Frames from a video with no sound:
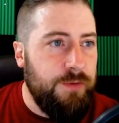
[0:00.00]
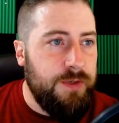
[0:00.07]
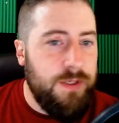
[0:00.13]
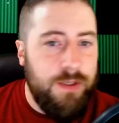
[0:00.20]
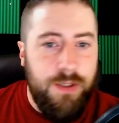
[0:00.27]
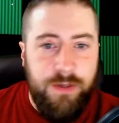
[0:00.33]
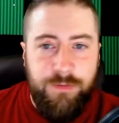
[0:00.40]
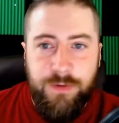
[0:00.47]

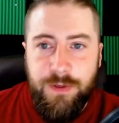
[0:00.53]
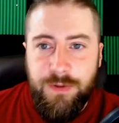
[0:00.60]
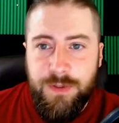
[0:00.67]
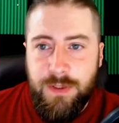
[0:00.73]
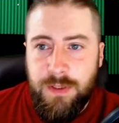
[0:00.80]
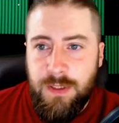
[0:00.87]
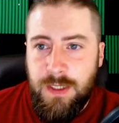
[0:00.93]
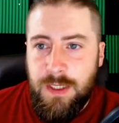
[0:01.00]
ClickFunnels,
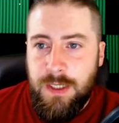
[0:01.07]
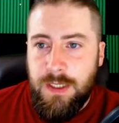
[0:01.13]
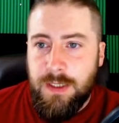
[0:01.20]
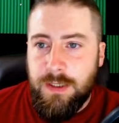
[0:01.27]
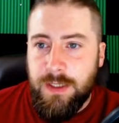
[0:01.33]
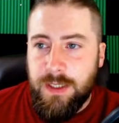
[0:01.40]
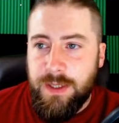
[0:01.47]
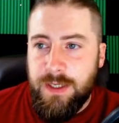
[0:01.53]

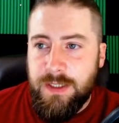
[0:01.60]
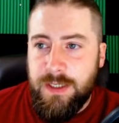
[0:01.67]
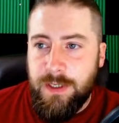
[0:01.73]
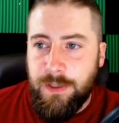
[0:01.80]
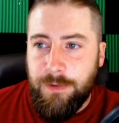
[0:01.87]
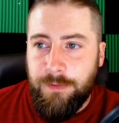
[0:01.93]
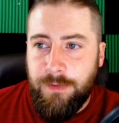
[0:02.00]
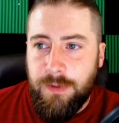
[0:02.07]
click this
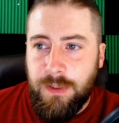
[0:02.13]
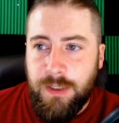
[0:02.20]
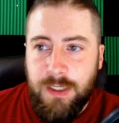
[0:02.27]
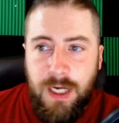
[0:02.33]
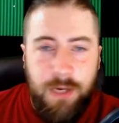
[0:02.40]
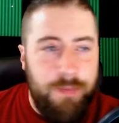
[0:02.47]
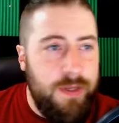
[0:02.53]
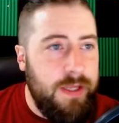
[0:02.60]
here,
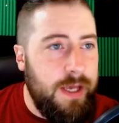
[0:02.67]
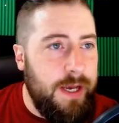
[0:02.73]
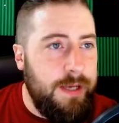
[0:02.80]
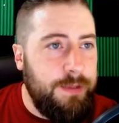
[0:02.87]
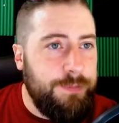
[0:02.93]
copy that,